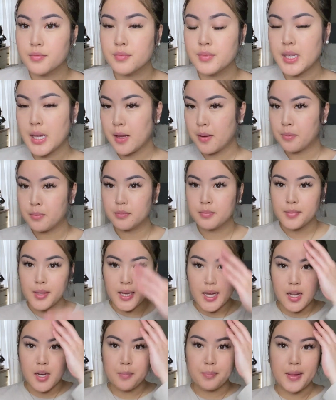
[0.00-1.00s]
See? It
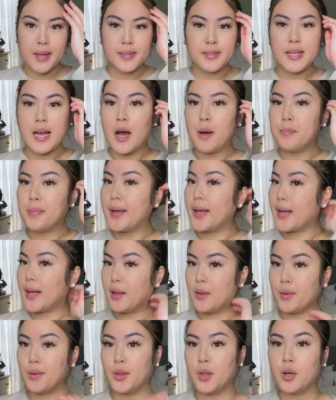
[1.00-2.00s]
kind of blends out, but
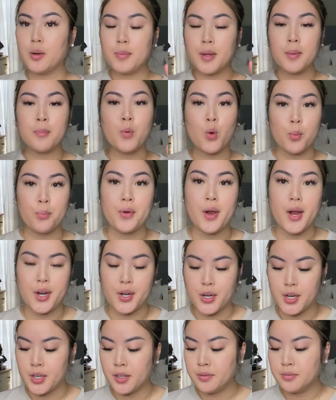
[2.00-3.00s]
a little bit more
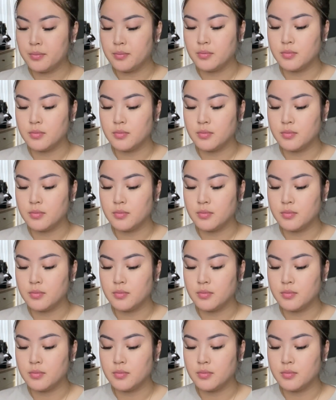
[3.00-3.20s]
brighter.